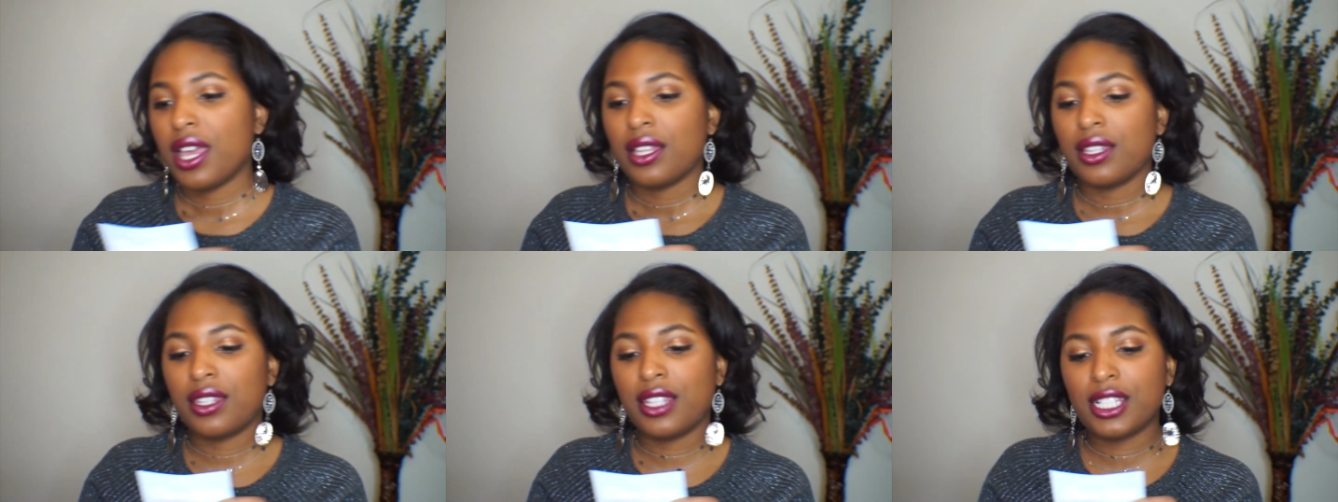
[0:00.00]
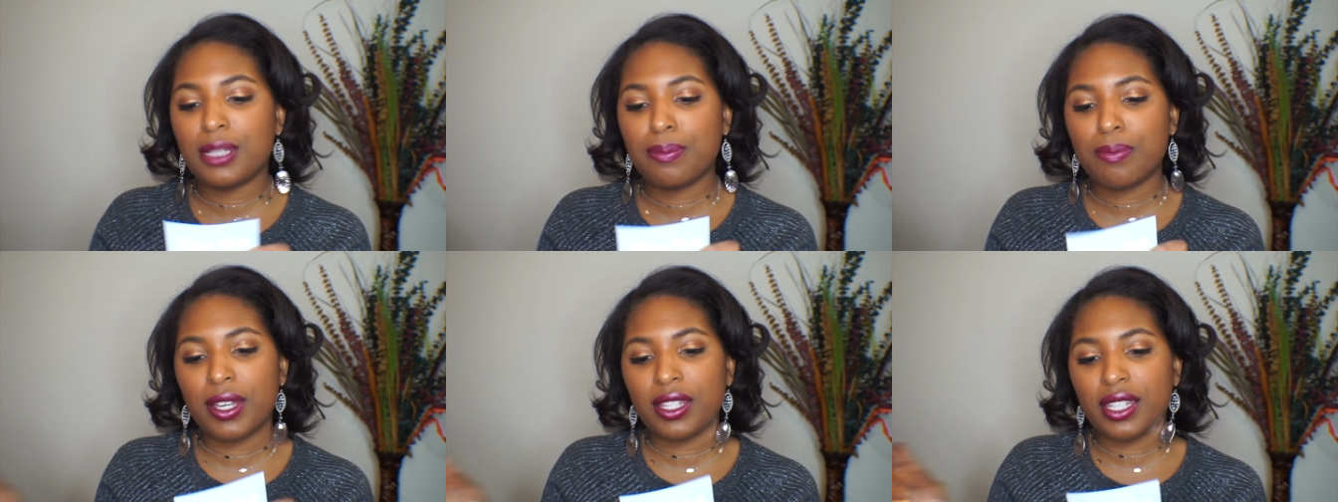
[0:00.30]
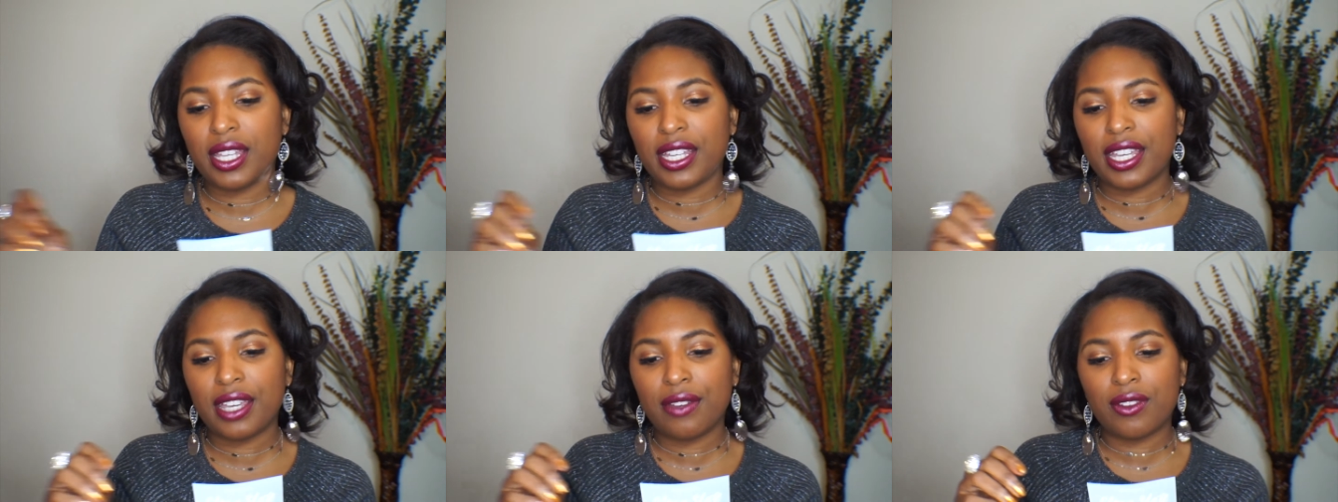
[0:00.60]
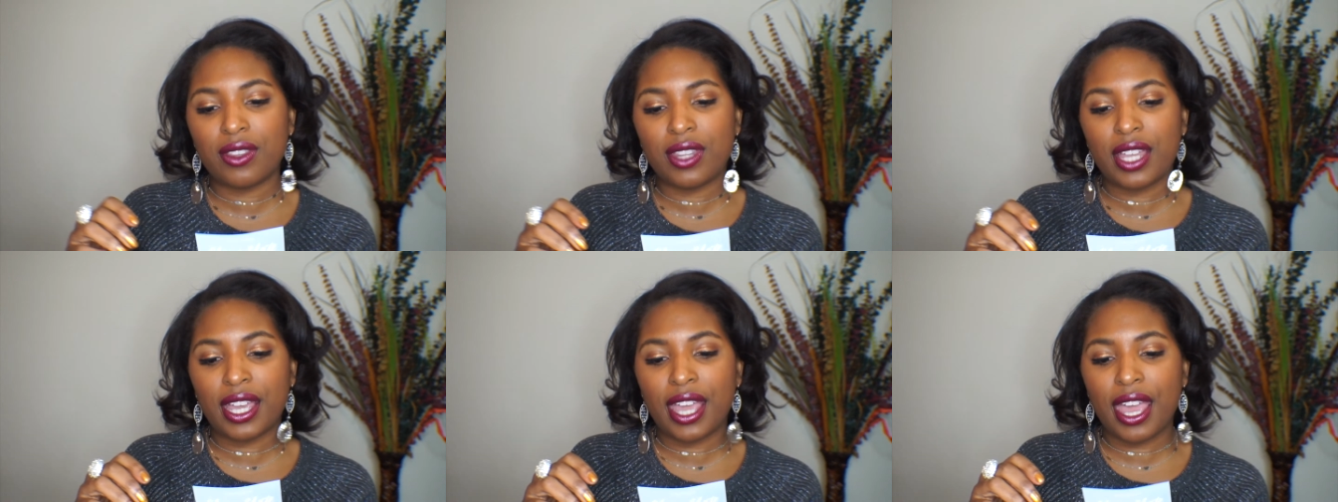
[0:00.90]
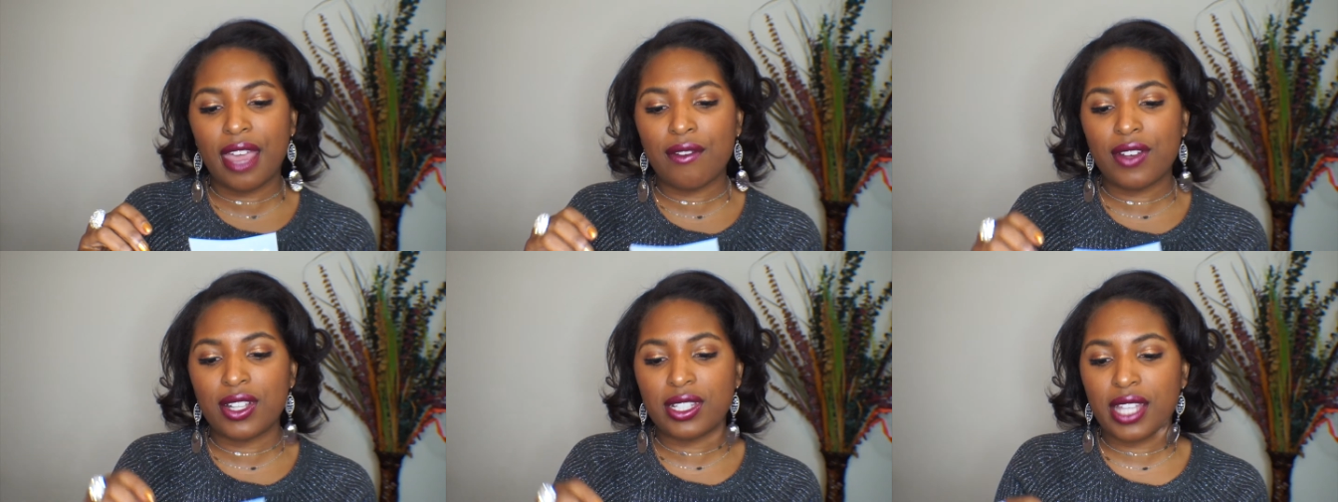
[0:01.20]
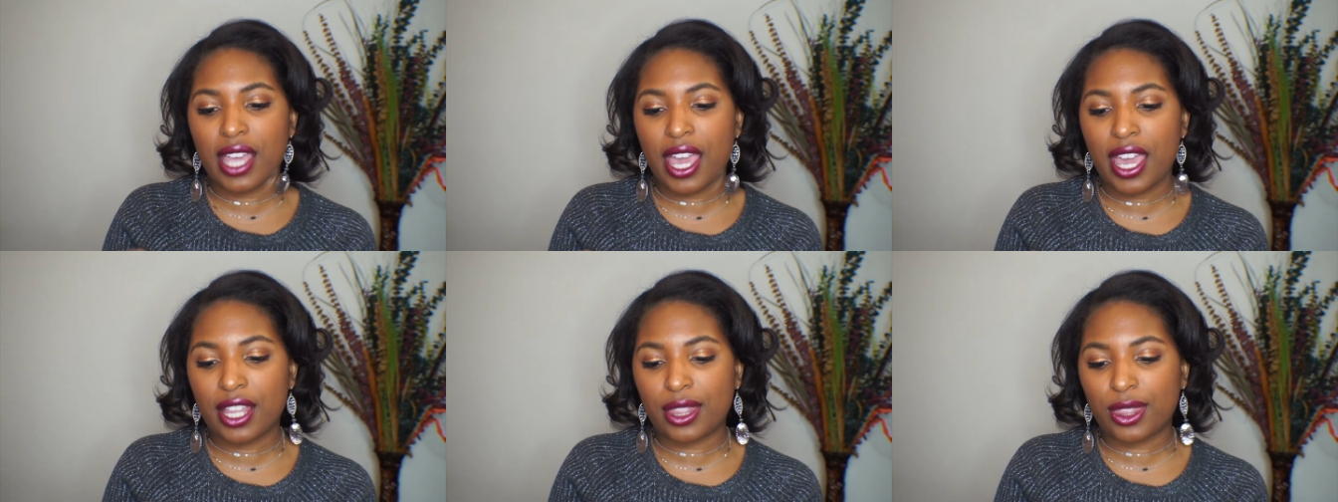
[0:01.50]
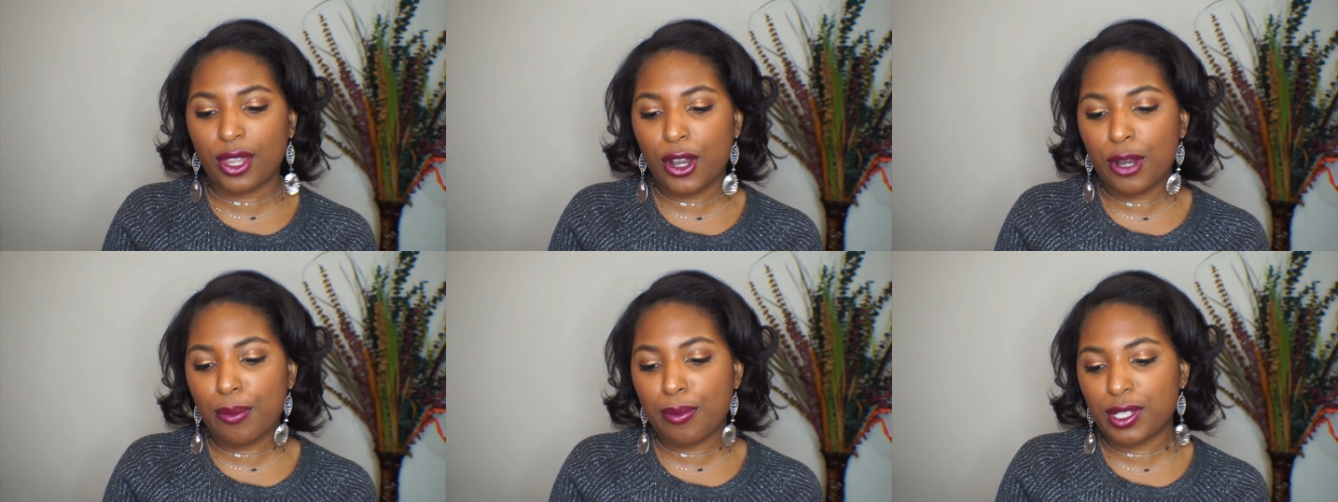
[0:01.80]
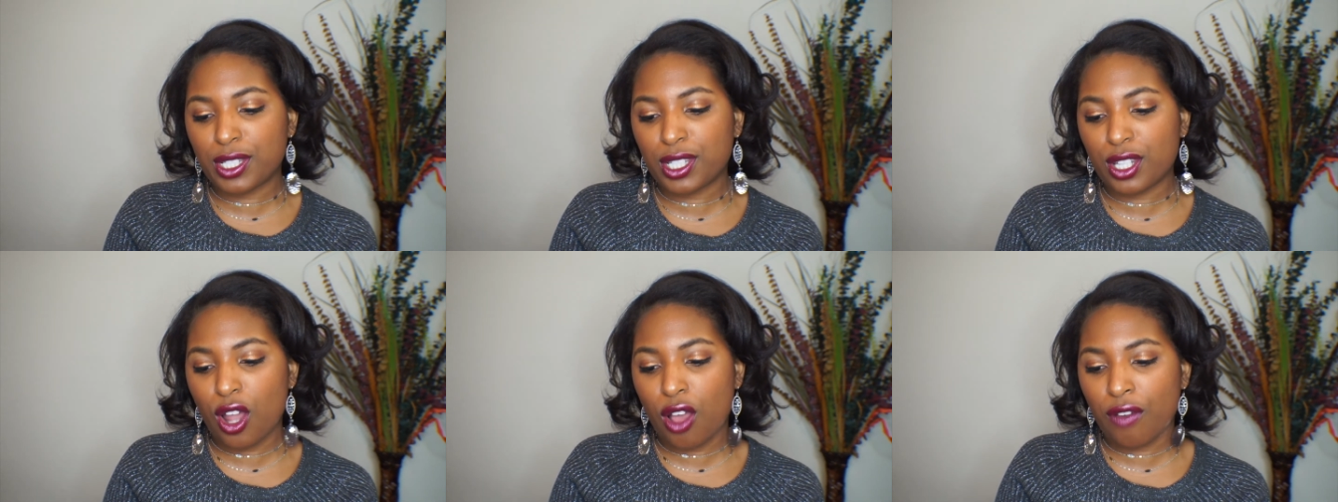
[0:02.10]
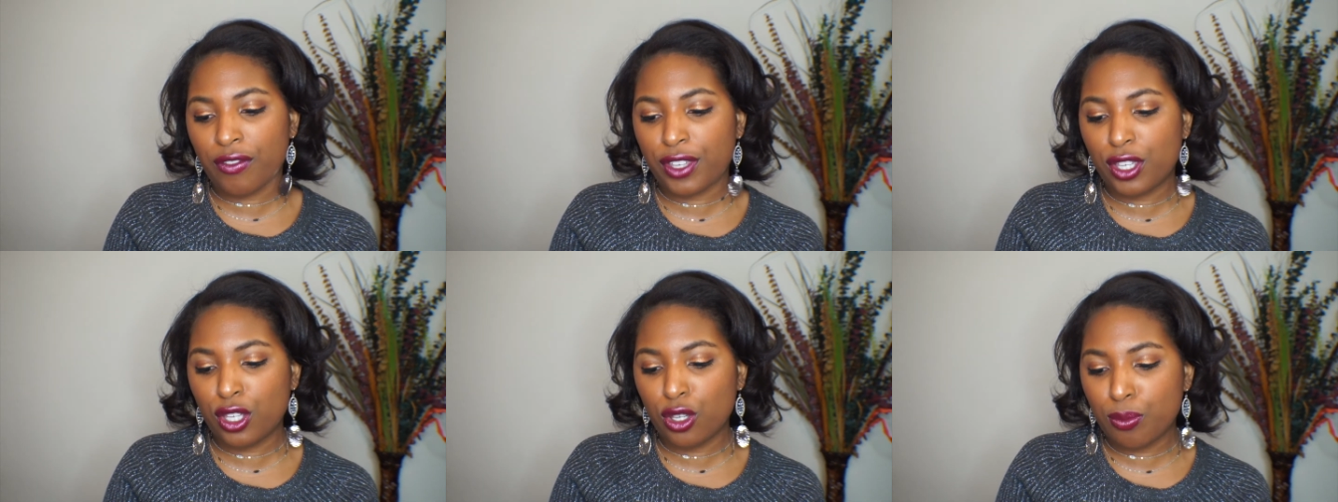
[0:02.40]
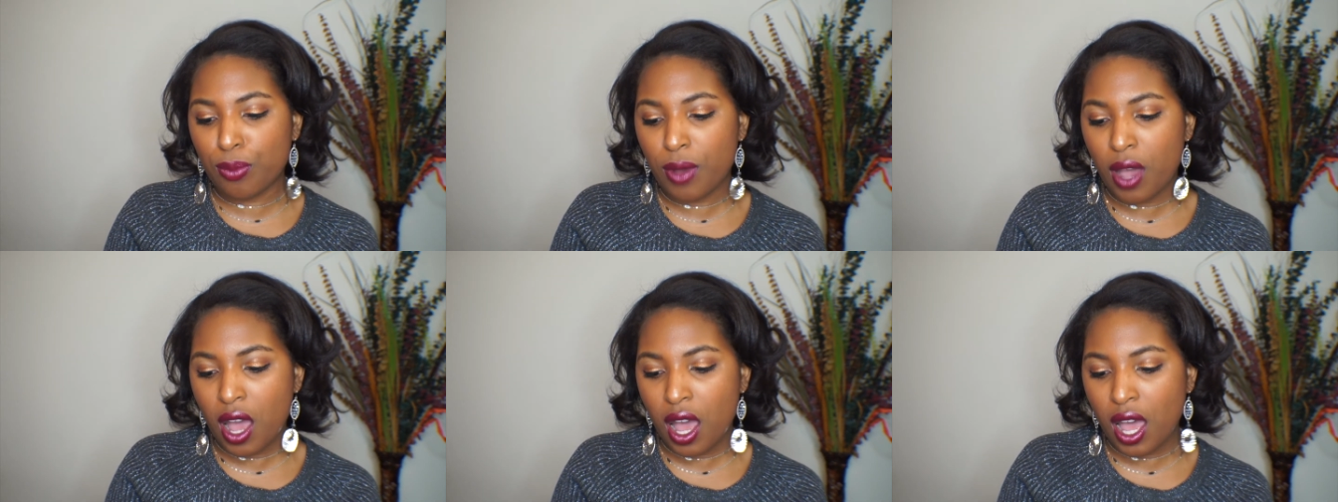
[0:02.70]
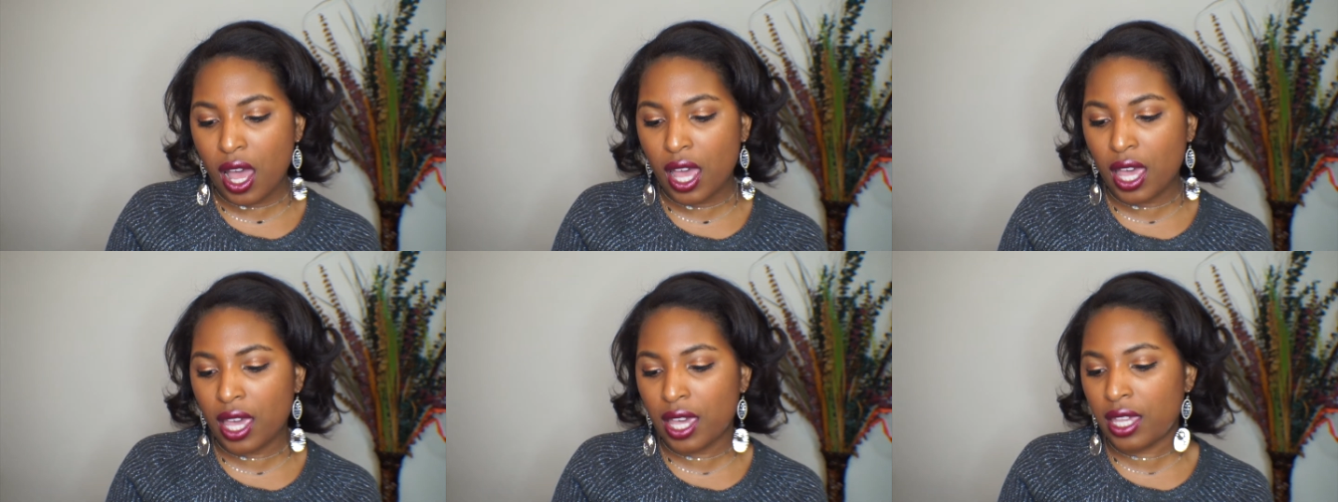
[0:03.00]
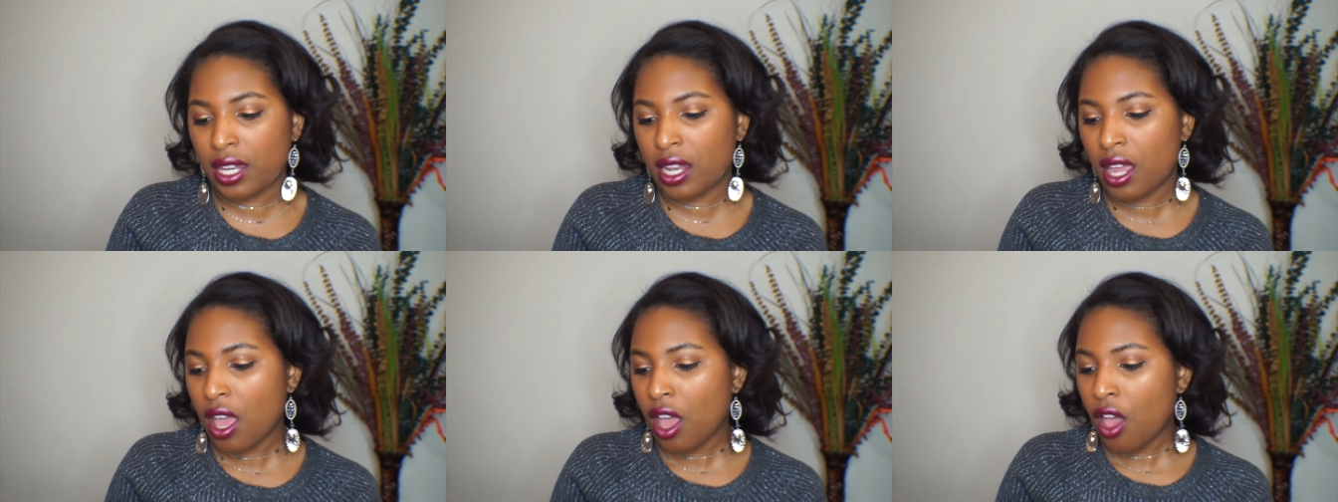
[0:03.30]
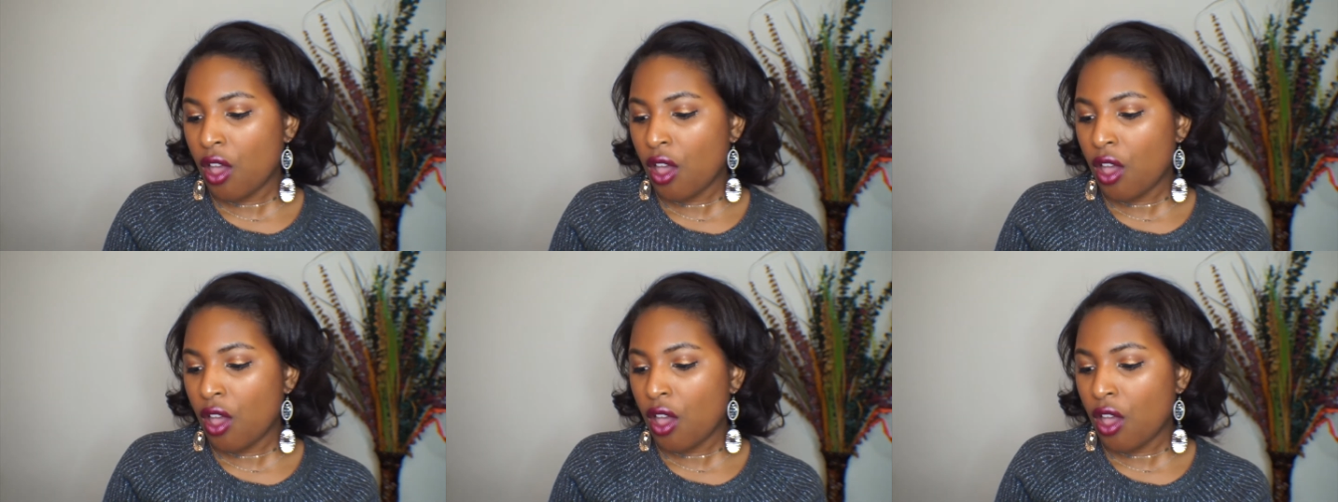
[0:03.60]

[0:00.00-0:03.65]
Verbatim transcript: This month they give they gave us a thirty percent off coupon